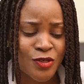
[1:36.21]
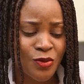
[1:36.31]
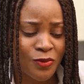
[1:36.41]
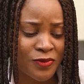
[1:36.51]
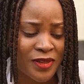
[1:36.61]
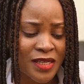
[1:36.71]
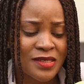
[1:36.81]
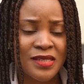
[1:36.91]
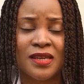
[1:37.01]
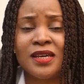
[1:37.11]
So
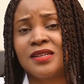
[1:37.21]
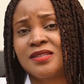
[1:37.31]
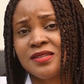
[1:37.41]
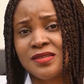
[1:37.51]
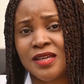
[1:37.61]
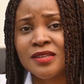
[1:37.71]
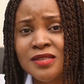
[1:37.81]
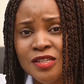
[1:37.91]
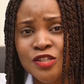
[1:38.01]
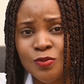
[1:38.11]
let's say that this is
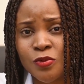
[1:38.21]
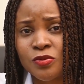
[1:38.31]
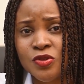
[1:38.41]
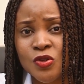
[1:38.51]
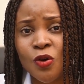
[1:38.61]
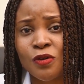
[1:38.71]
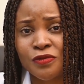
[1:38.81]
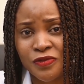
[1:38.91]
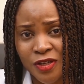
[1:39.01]
10 teaspoons of